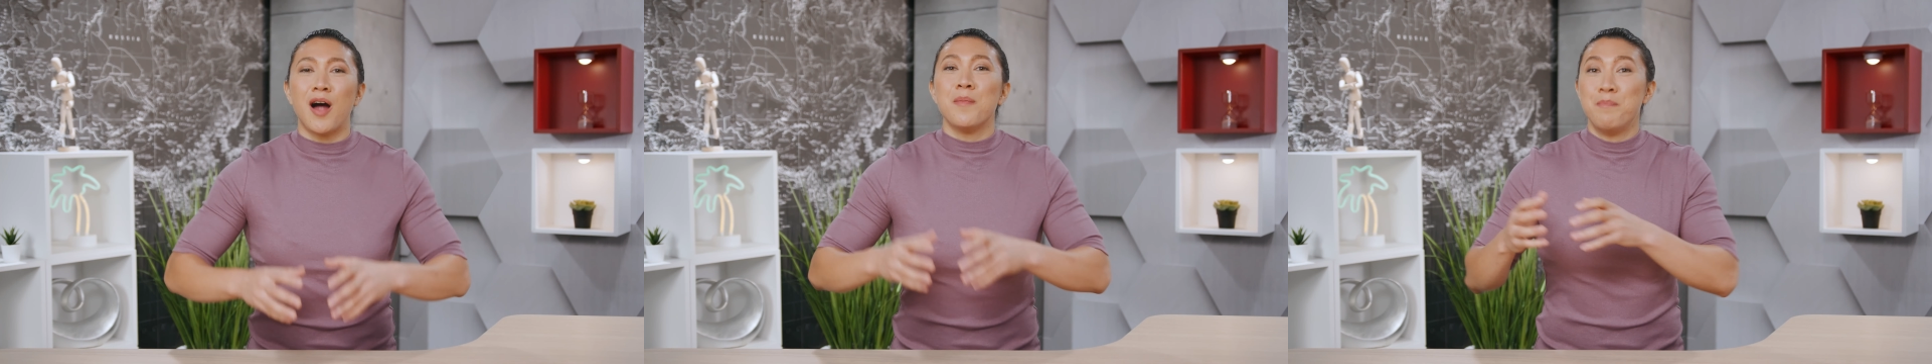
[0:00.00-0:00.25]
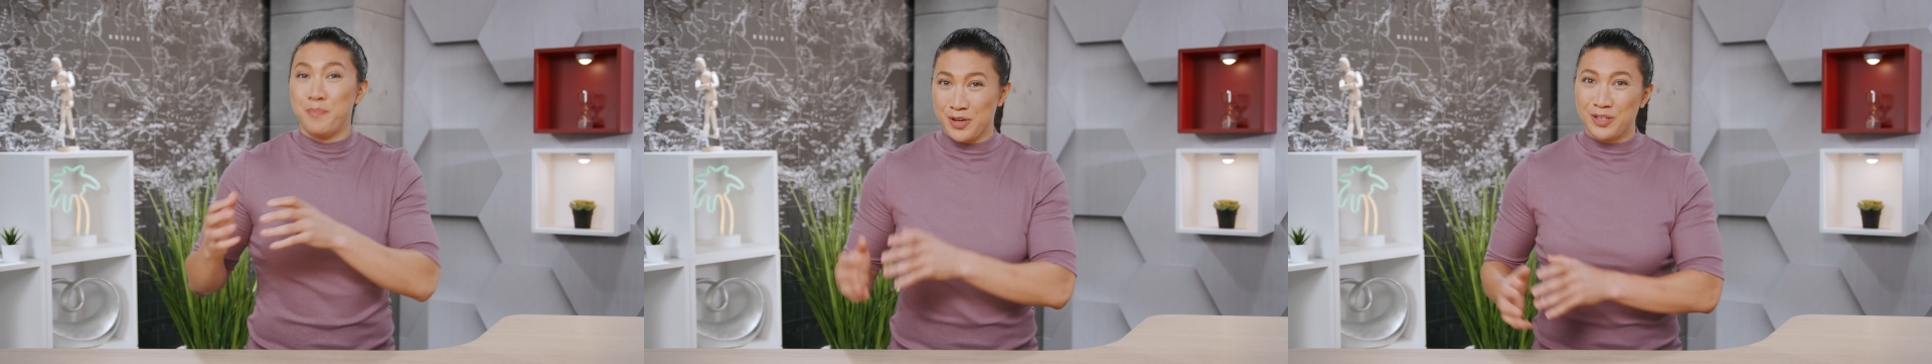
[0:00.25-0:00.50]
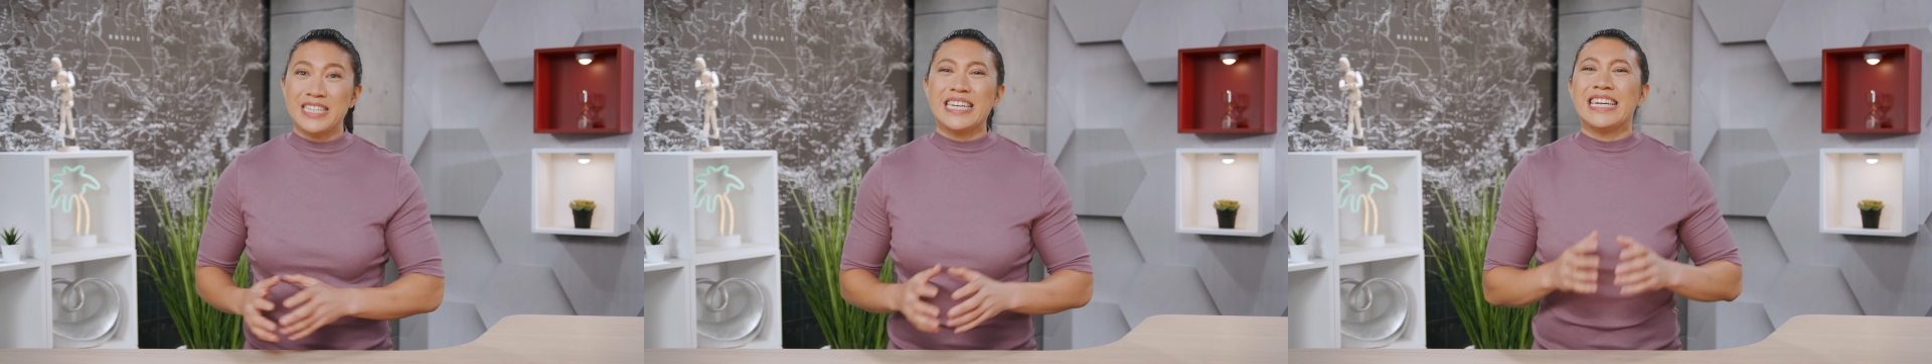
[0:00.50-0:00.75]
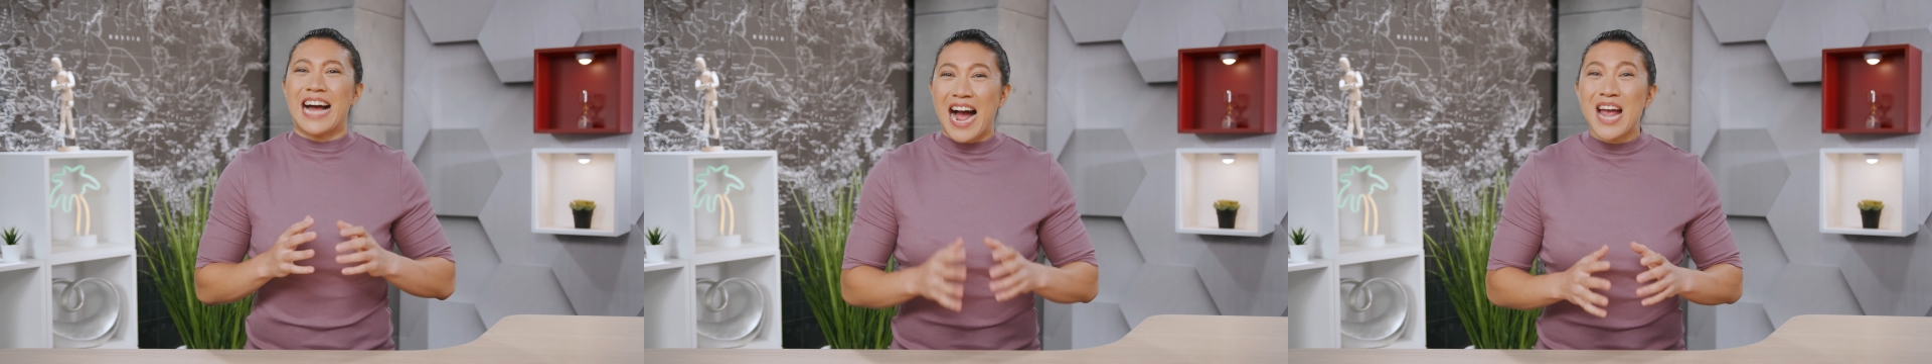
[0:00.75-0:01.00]
on building
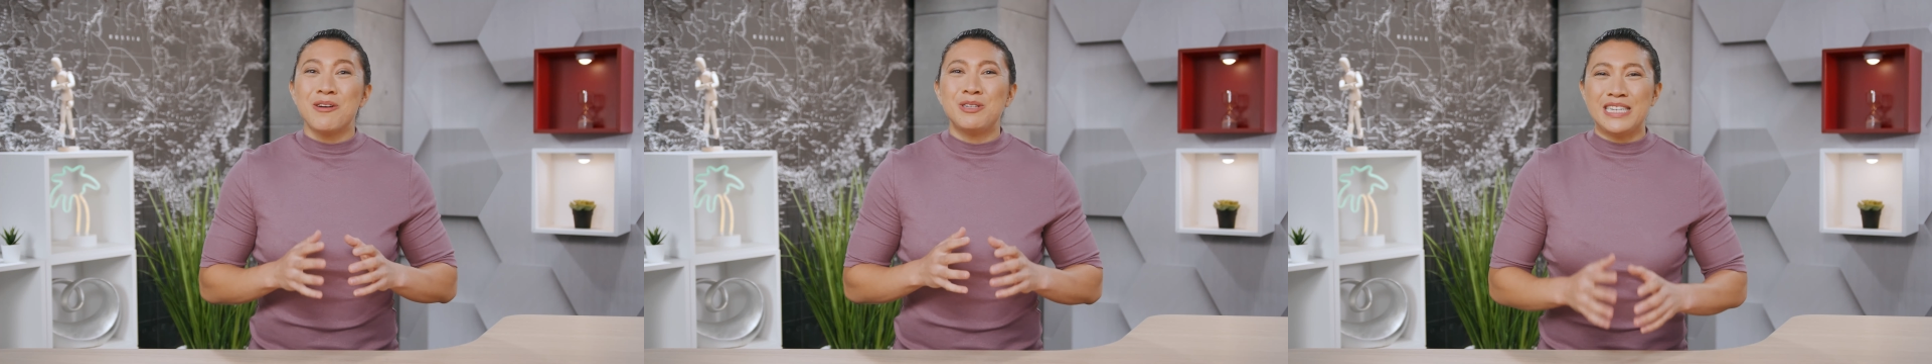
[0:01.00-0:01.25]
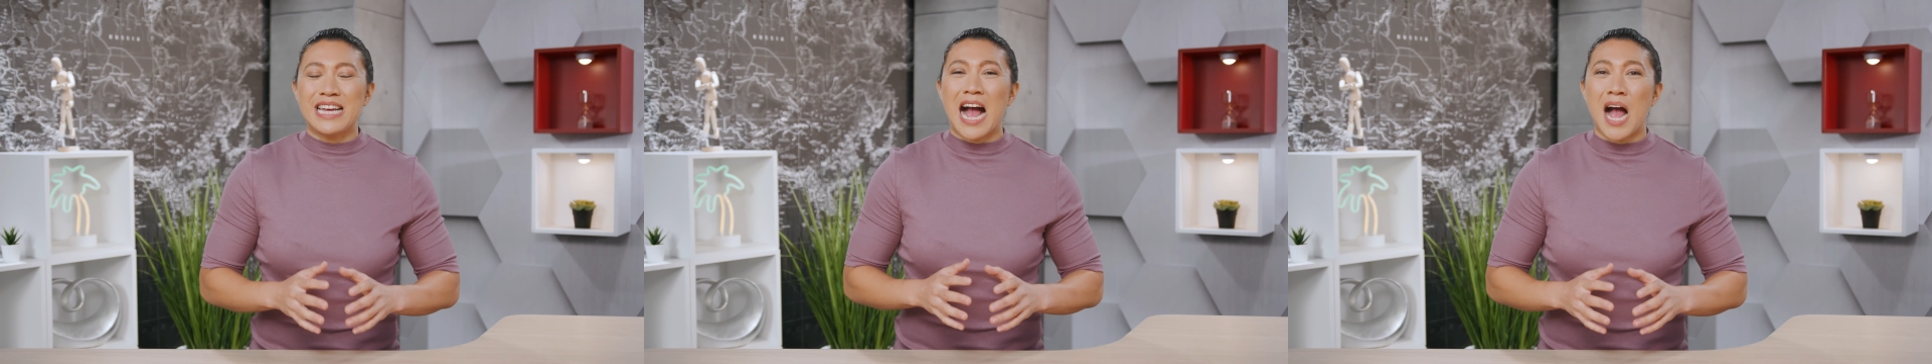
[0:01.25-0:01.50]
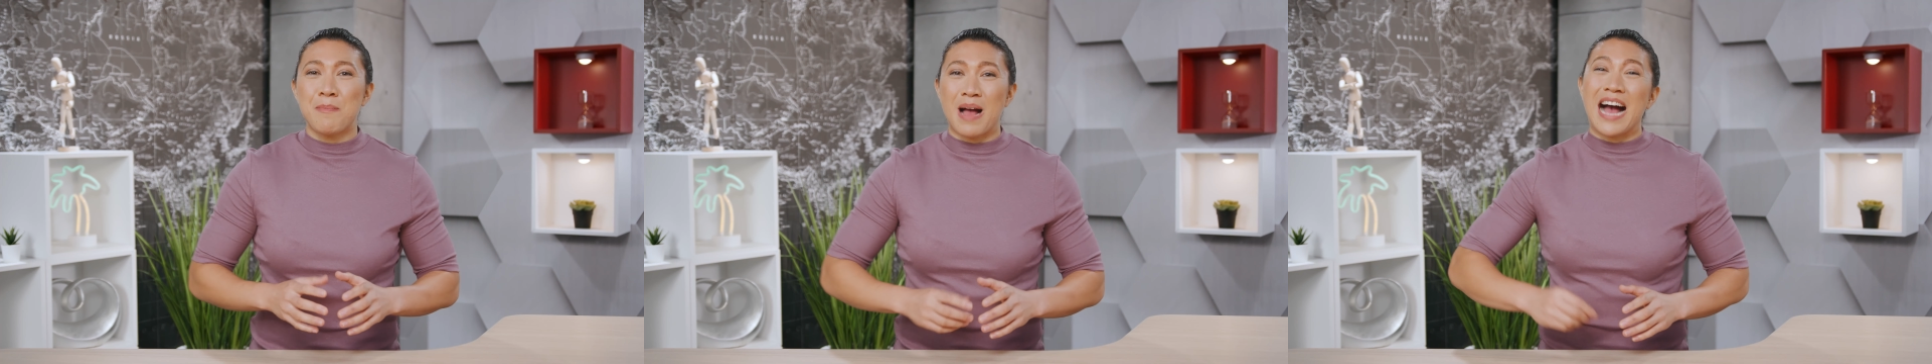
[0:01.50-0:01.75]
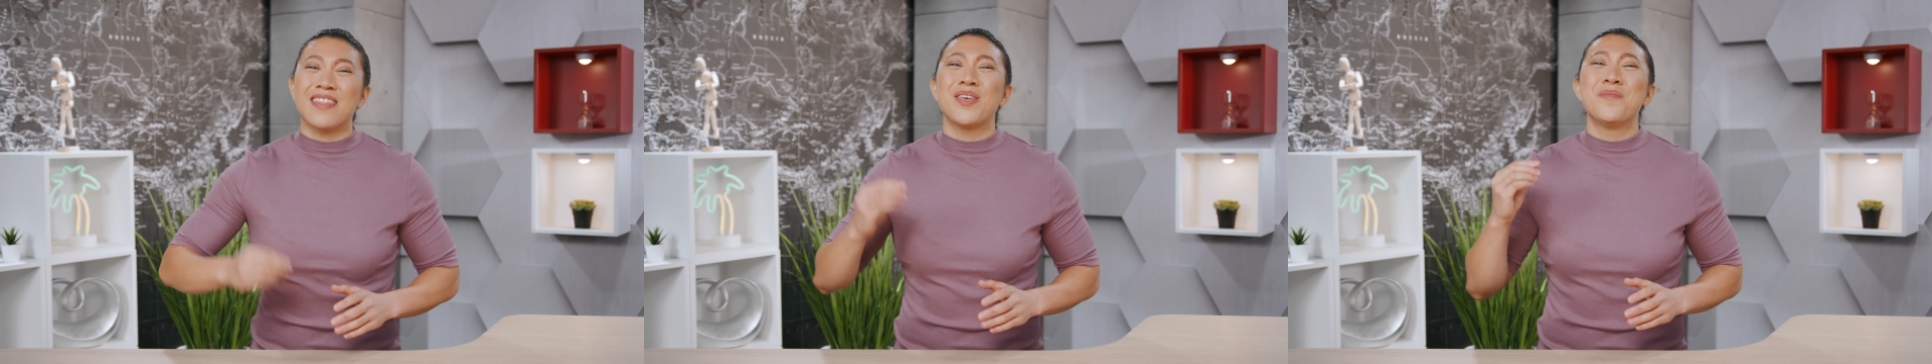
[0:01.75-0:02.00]
an IoT app
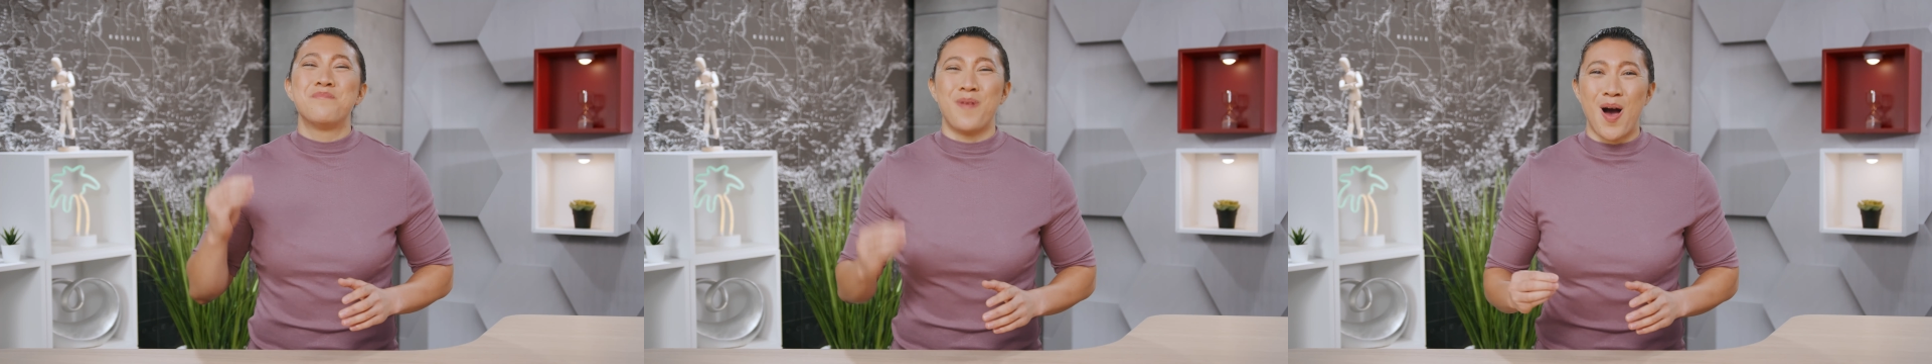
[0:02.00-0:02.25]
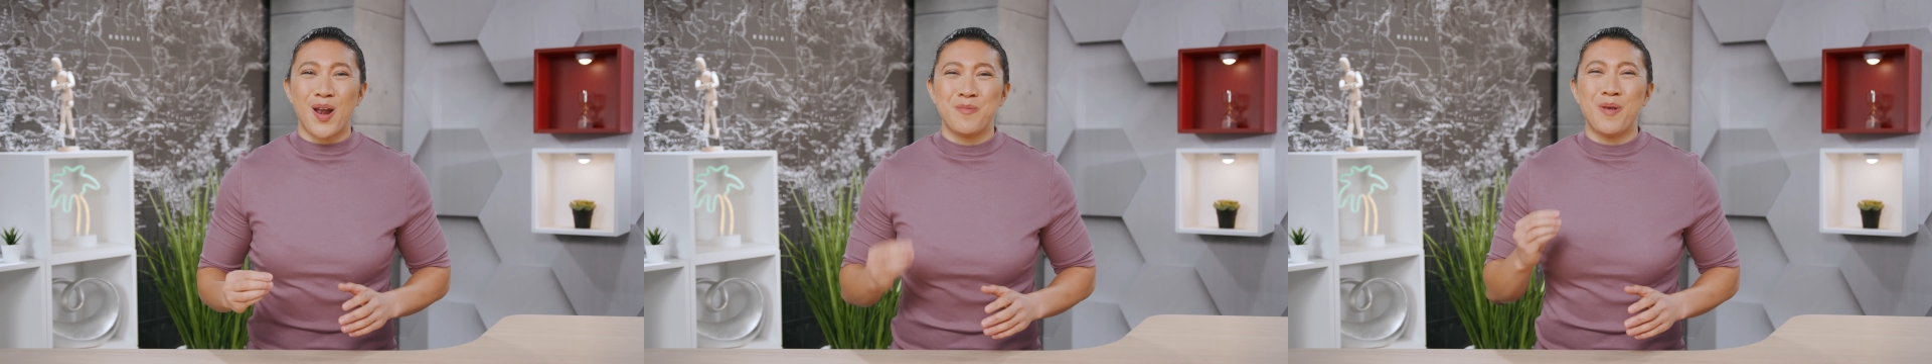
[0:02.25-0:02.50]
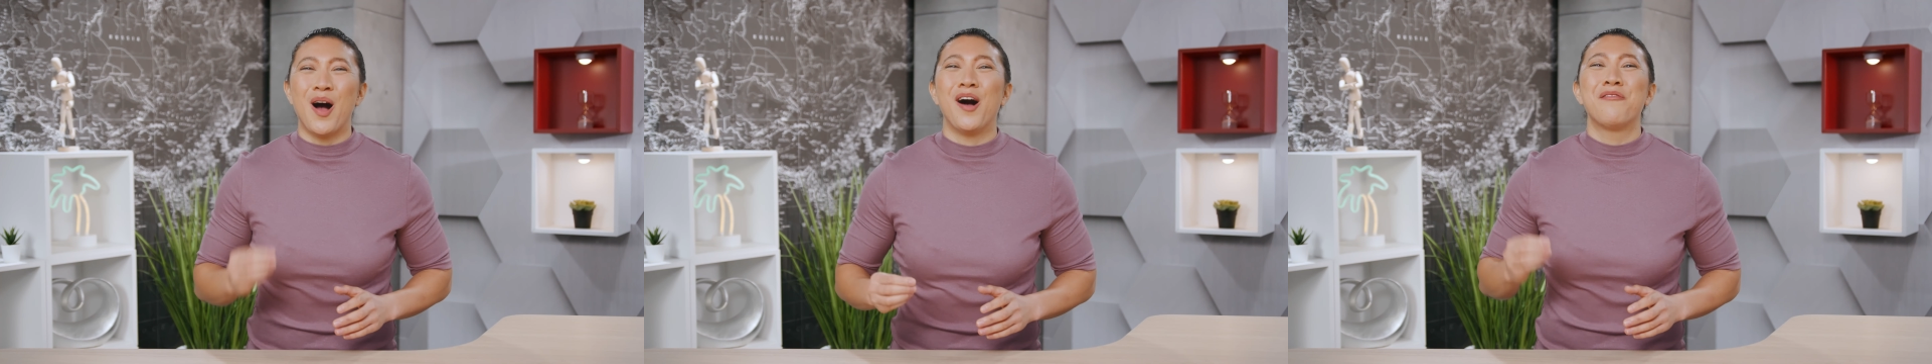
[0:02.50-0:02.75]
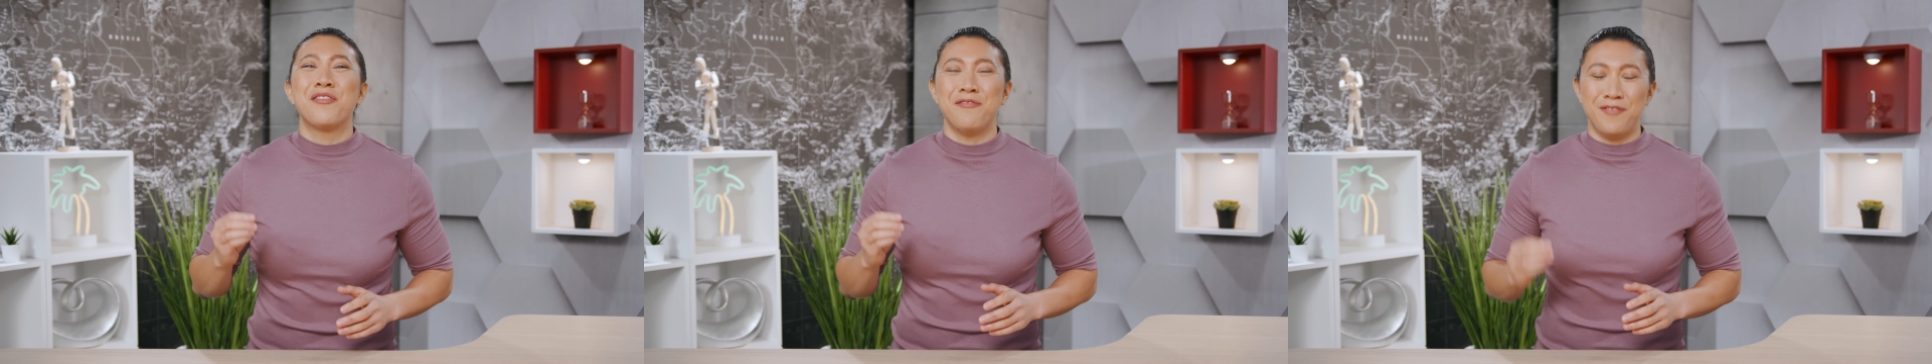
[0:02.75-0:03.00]
at the bottom
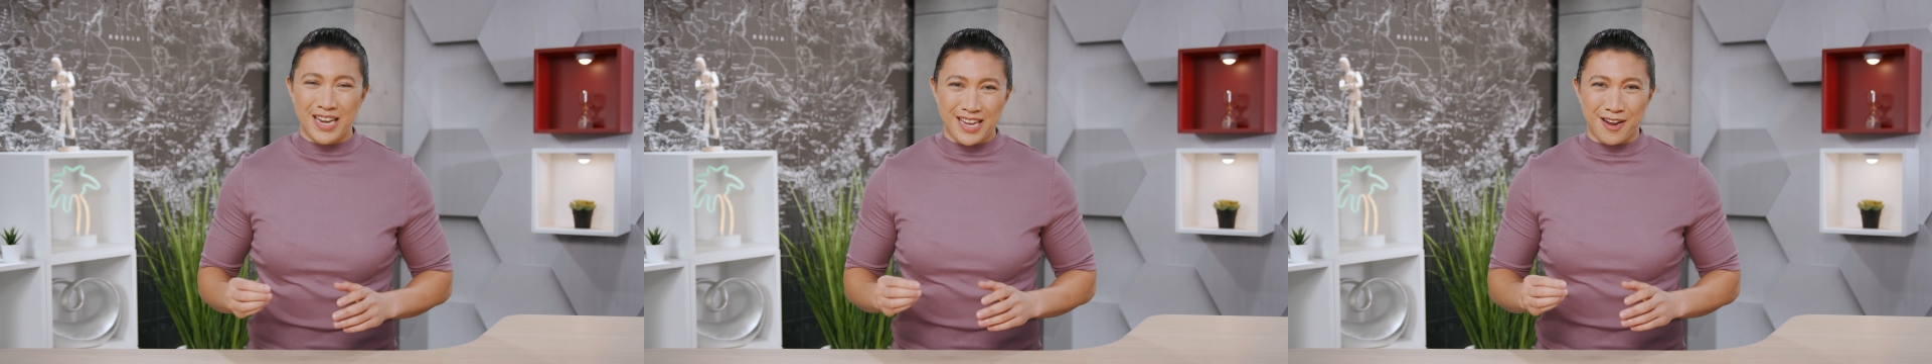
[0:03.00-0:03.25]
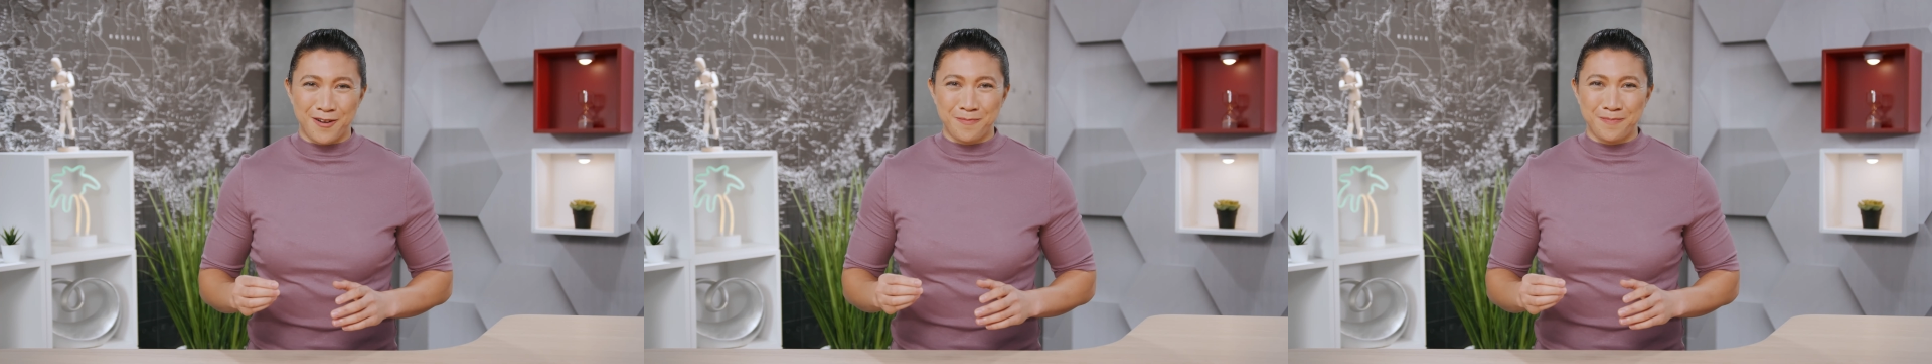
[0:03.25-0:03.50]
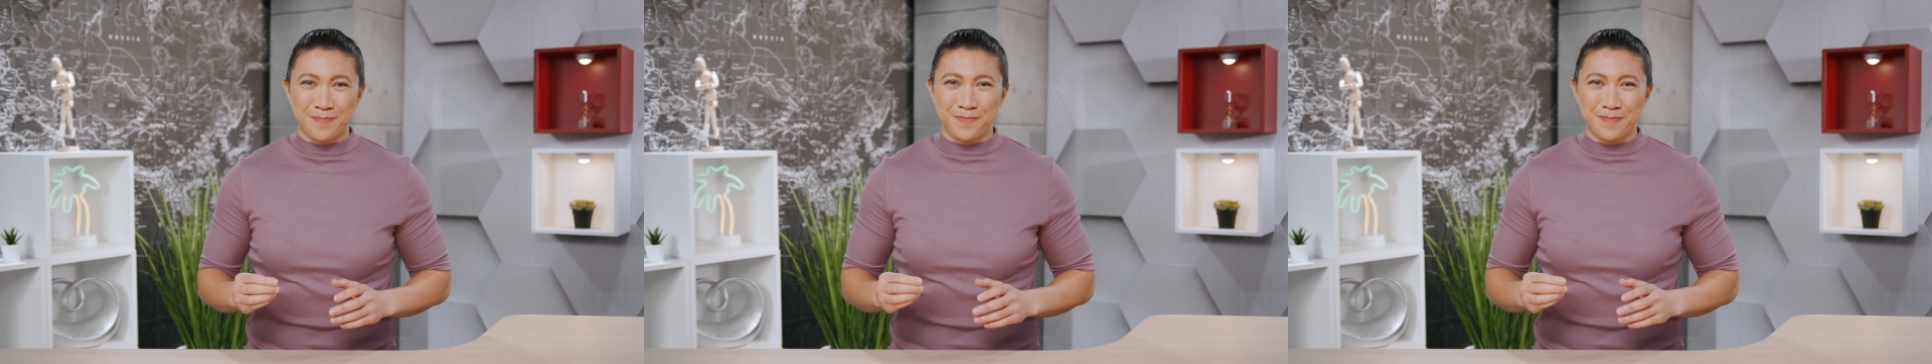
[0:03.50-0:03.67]
of the video.